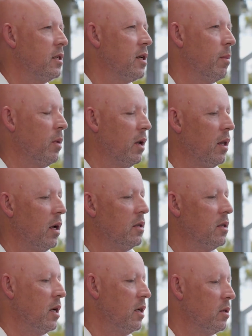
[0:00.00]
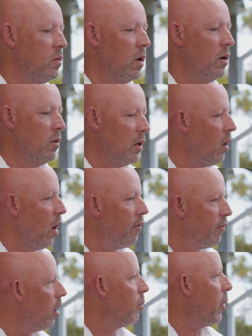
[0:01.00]
somebody then says, well,
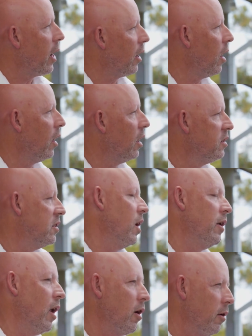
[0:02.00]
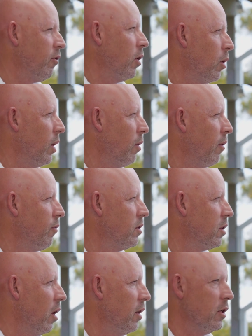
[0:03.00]
I've got brand guidelines. It's like, no, you've got a quick
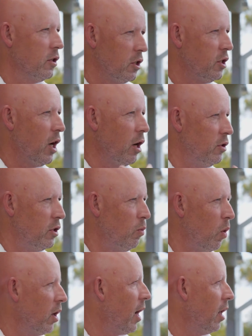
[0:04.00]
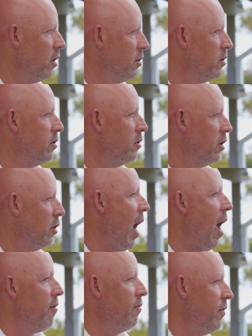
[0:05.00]
reference guide that just shows you what colours you
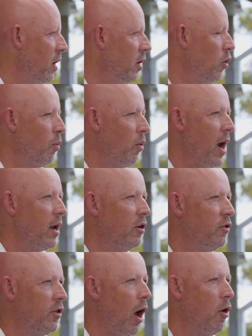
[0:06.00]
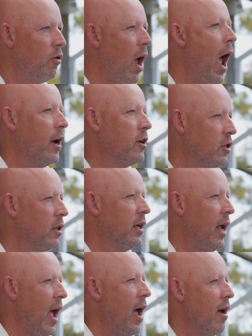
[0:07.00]
have in your brand. You don't
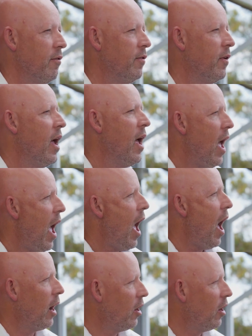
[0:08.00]
actually have a